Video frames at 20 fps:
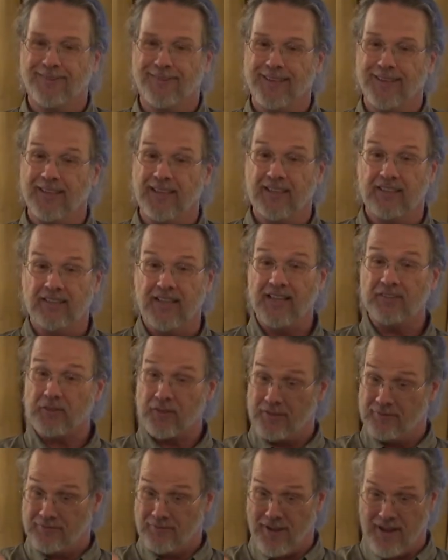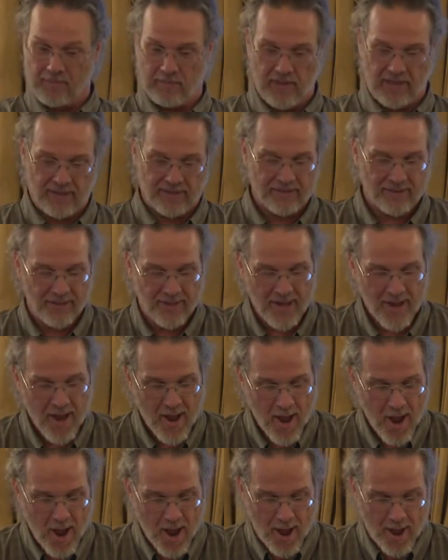In less than 5 minutes.
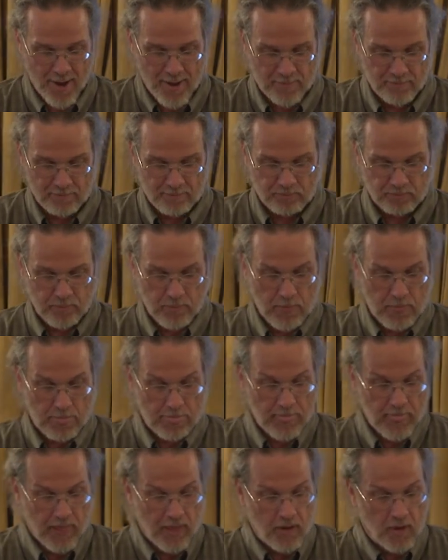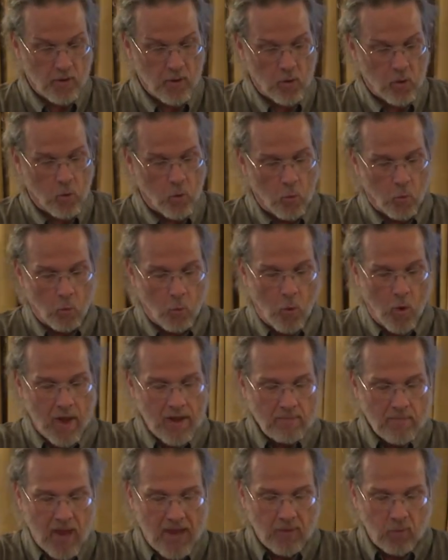
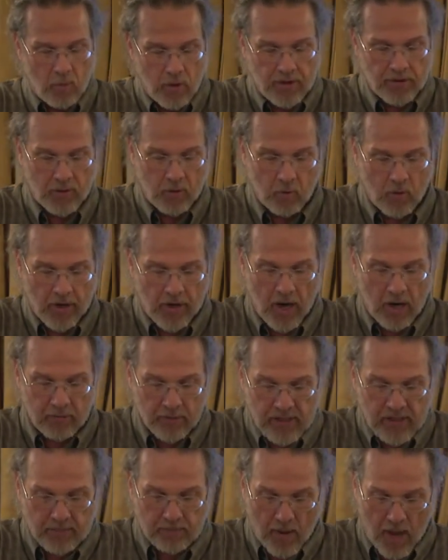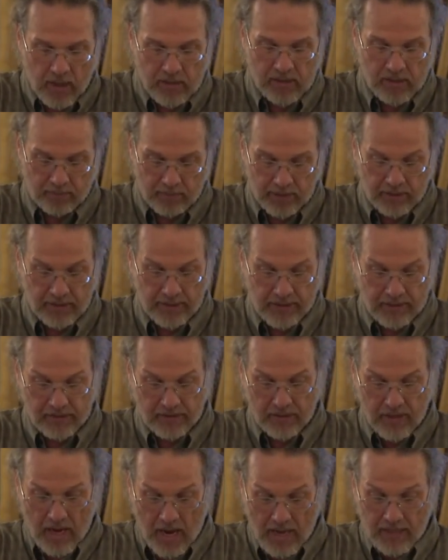One might wonder what our
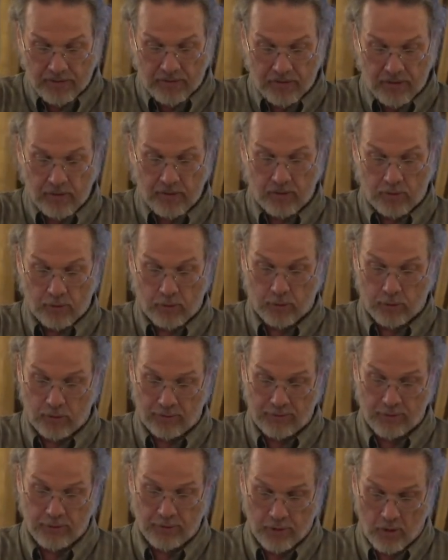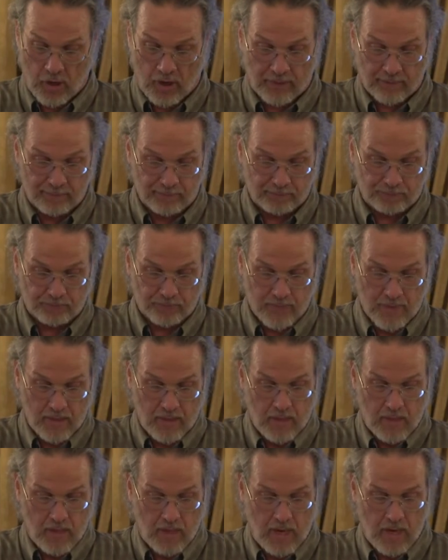responsibilities as servers are.
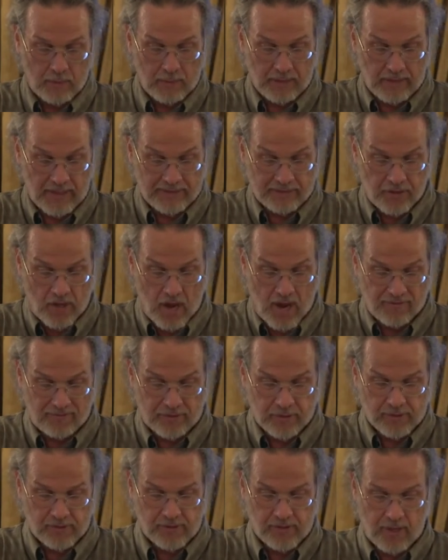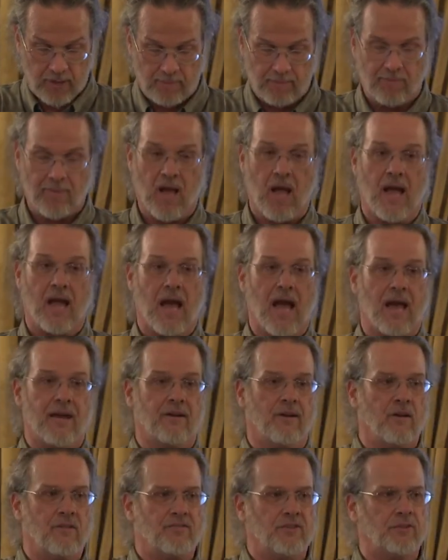I would like to offer some, I don't
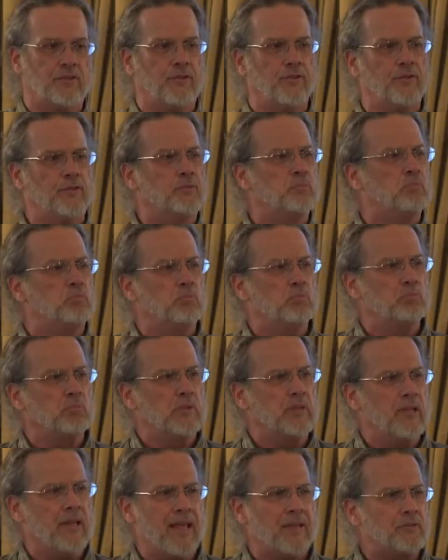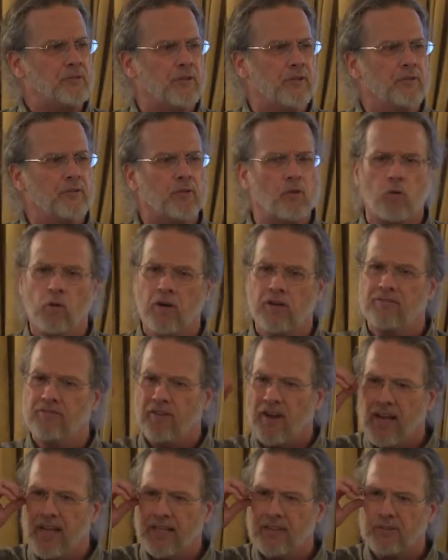know if this is lessons or
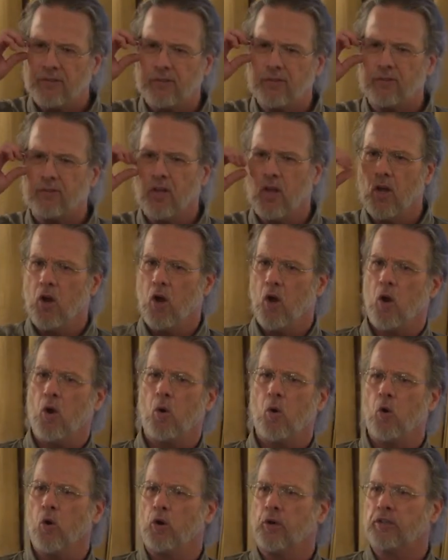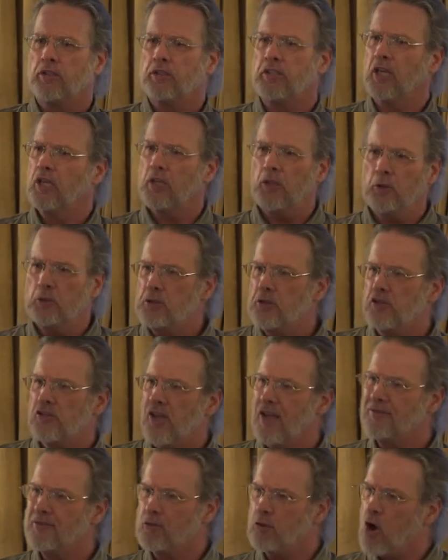advice or conclusions
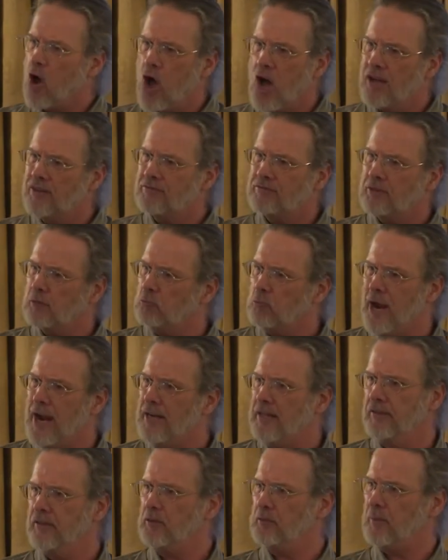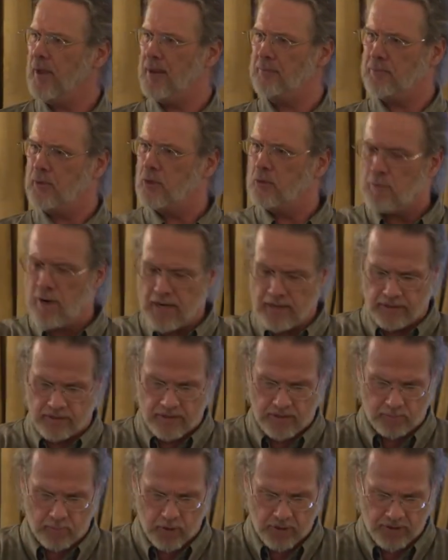I've drawn from writing this paper and writing
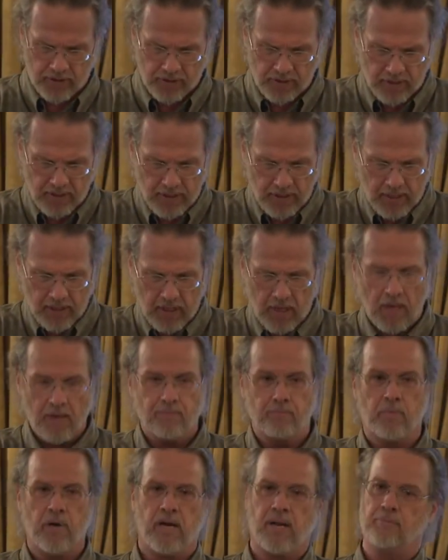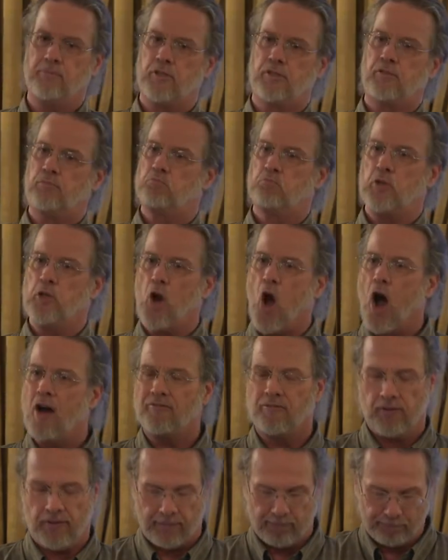this book, but I'm just going to
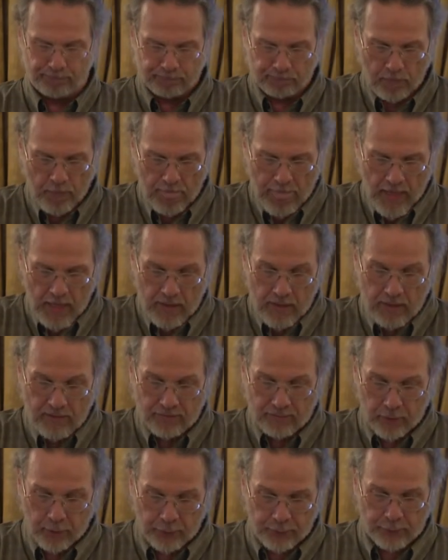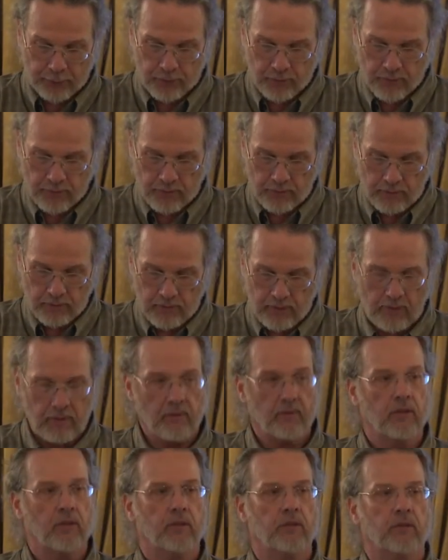offer them. First,
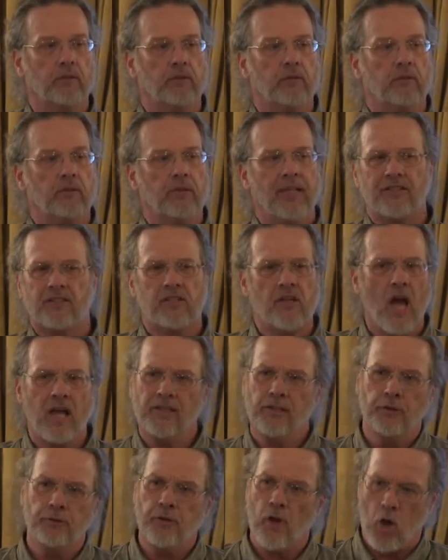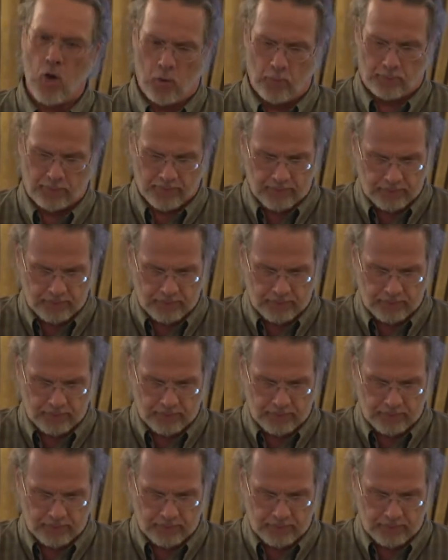let's not lose hope.